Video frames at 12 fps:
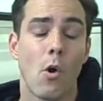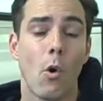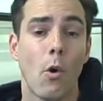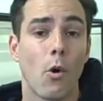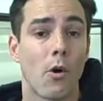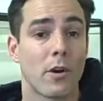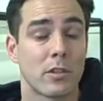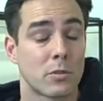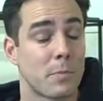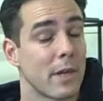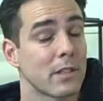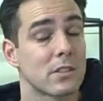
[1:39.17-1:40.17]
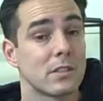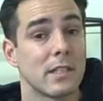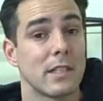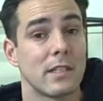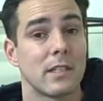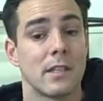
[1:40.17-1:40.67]
or
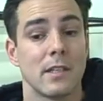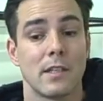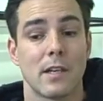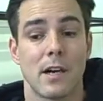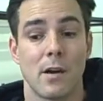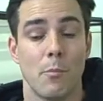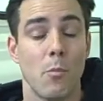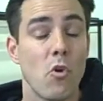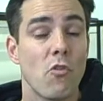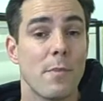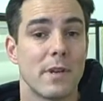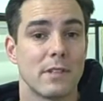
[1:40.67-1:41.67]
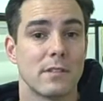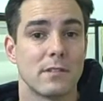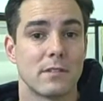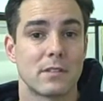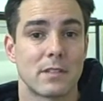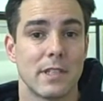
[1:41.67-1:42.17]
especially movement
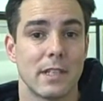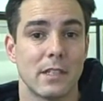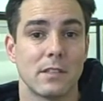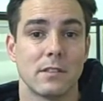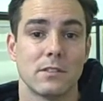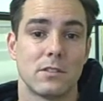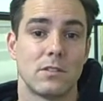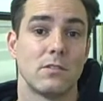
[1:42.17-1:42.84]
skill